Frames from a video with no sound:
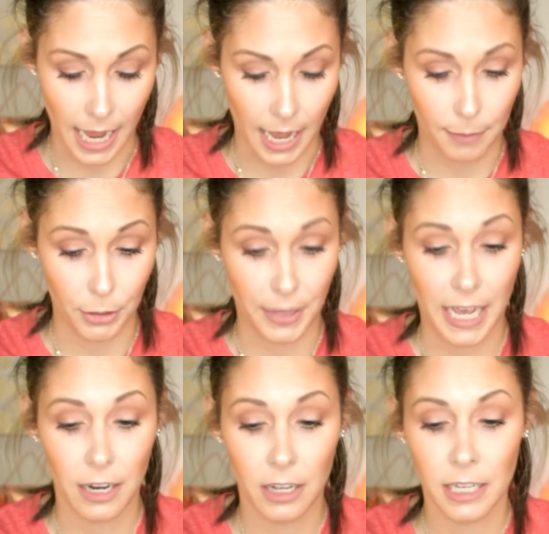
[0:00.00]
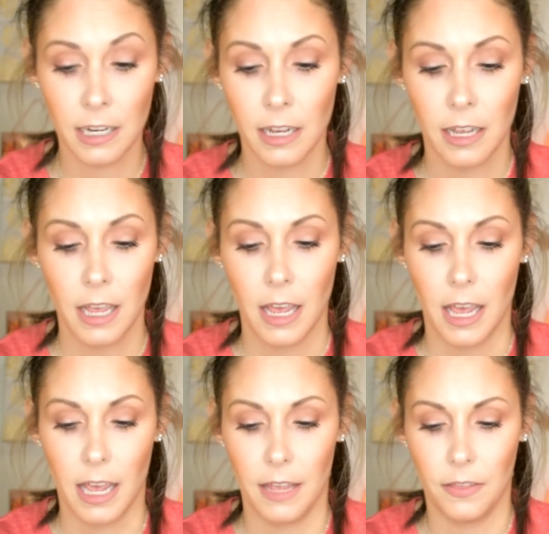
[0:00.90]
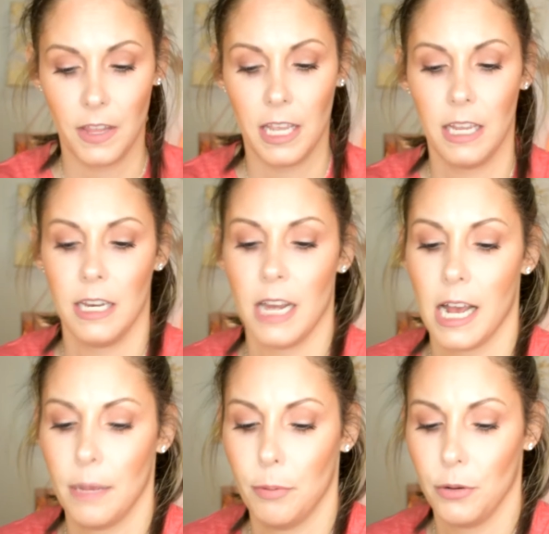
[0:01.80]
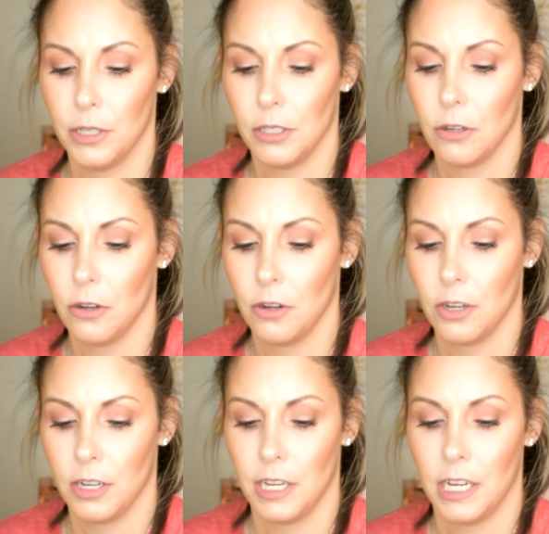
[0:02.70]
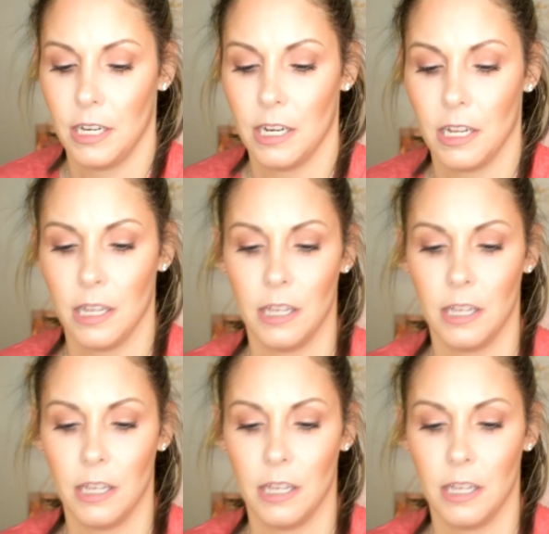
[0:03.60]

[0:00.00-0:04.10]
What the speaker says: I put that on. And then I put on